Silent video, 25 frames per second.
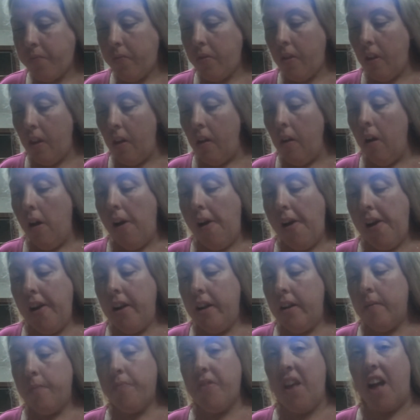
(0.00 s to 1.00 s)
I feel
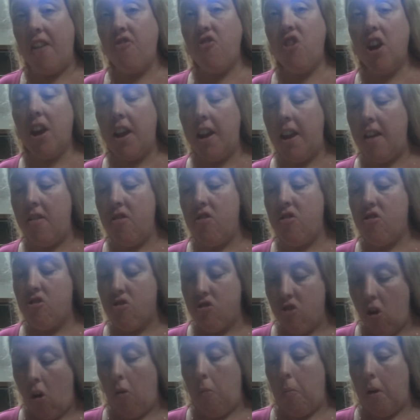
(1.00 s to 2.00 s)
like
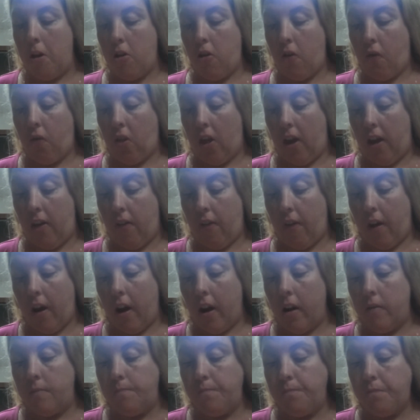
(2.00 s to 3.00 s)
you didn't have to add a
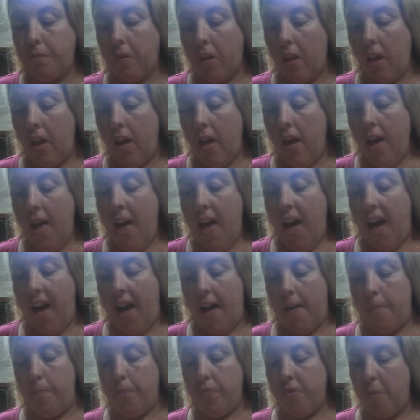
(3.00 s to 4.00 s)
lot to these
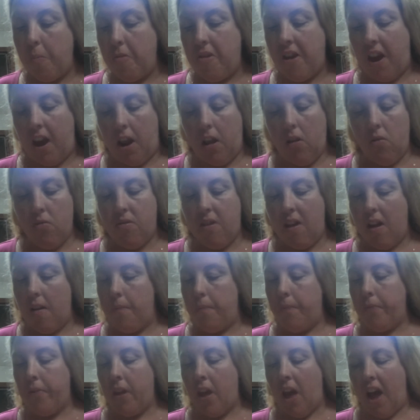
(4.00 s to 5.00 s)
recipes to
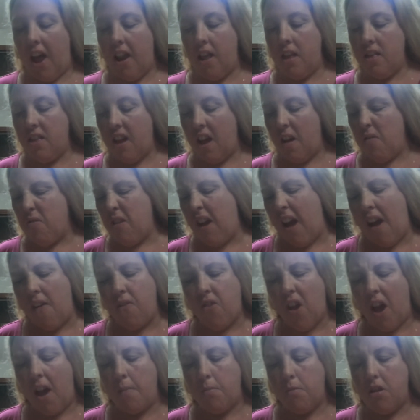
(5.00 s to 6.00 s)
get, well, the
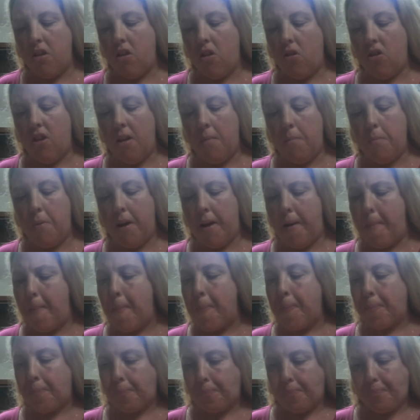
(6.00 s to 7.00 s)
potatoes, yes.
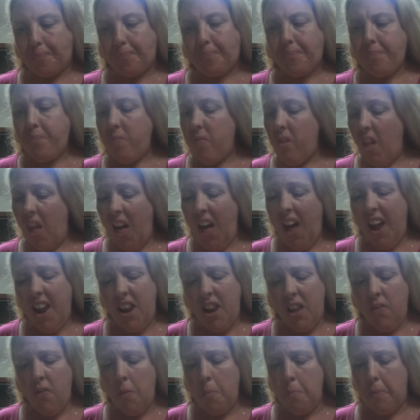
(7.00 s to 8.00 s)
Uh, but the
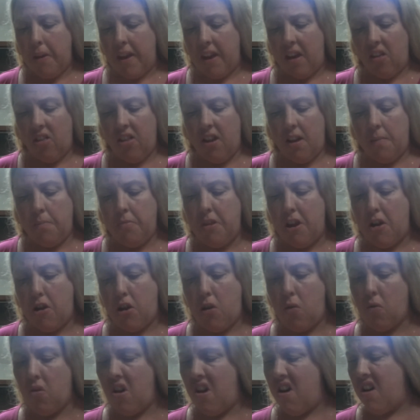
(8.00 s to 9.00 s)
chicken, you didn't have
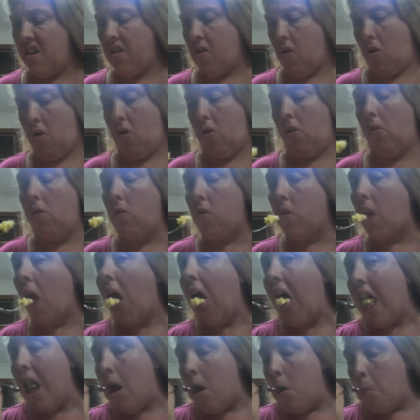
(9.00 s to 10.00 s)
to add so
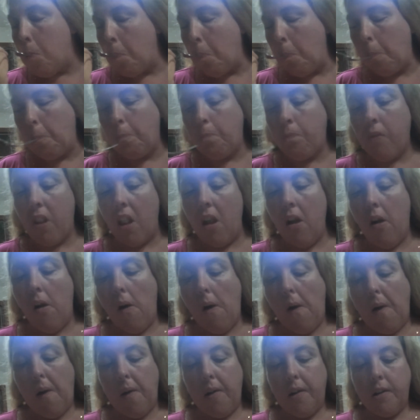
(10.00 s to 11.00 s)
much that, like,
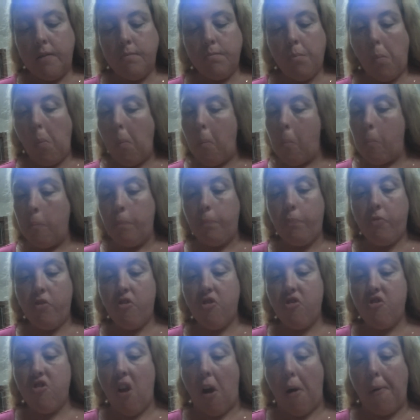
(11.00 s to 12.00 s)
you feel like,
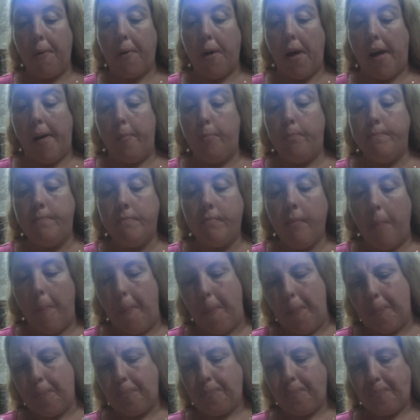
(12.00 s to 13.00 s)
oh, that's not
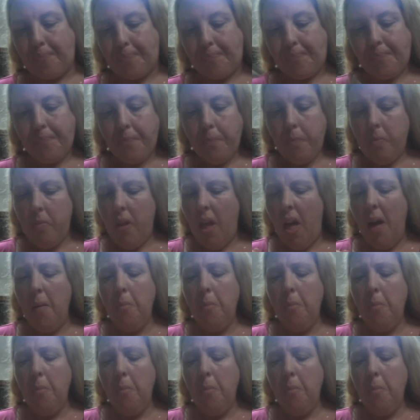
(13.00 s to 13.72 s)
healthy anymore.